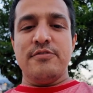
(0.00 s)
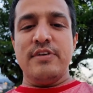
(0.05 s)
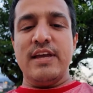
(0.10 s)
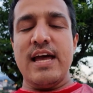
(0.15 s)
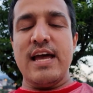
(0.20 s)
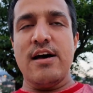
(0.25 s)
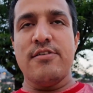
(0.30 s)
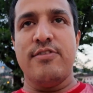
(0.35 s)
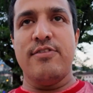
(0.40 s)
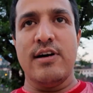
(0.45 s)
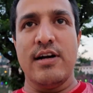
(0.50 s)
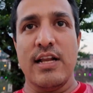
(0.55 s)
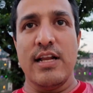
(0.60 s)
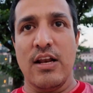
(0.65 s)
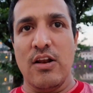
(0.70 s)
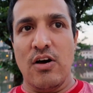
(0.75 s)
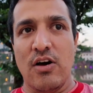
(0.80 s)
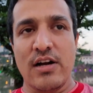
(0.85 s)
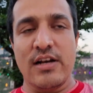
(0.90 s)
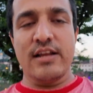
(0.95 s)
we have heard
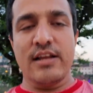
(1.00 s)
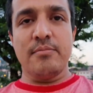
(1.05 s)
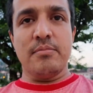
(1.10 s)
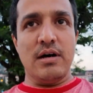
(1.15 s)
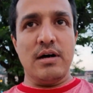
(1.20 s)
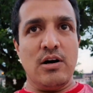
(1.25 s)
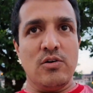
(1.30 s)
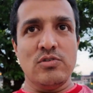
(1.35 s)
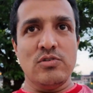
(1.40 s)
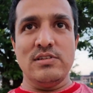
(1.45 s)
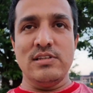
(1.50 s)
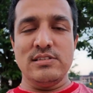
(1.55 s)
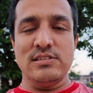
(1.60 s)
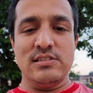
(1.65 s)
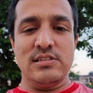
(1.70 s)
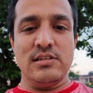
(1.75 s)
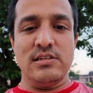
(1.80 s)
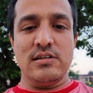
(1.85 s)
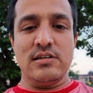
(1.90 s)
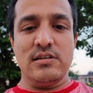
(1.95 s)
a lot about
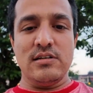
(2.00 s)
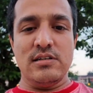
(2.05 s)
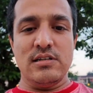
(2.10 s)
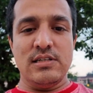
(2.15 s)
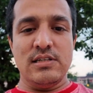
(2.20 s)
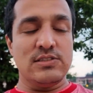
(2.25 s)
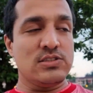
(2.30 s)
this year